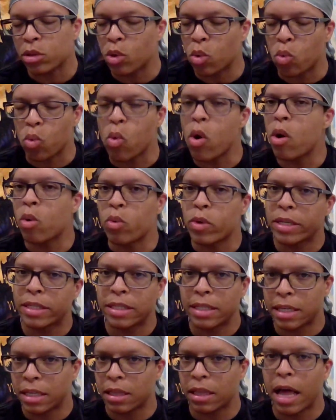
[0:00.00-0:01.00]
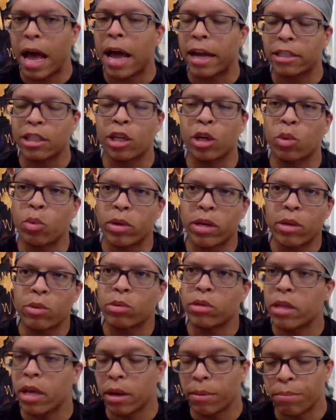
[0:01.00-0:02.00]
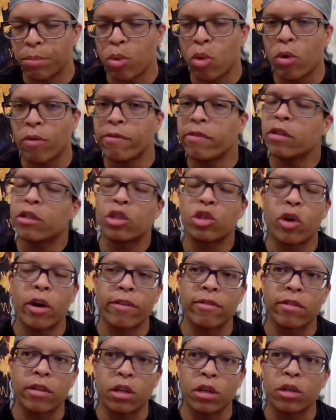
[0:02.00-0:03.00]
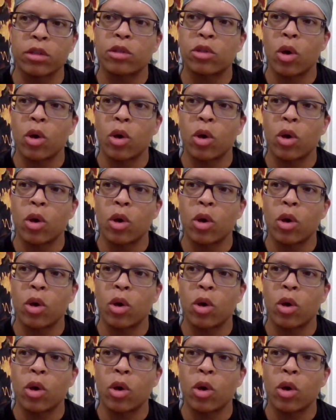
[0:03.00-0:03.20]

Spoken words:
to what we seen last year when he was getting pulled for Streveler.